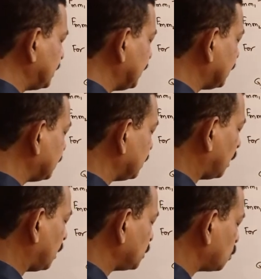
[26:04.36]
here,
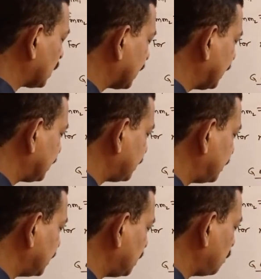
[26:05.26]
you can write the
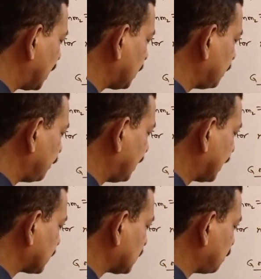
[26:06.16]
d by
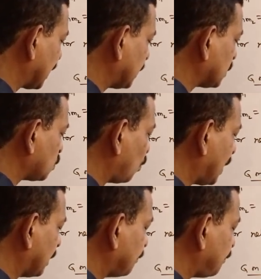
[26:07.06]
x minus
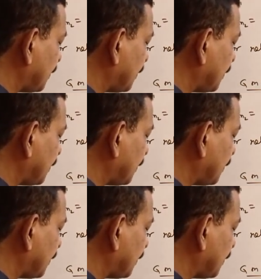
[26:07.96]
1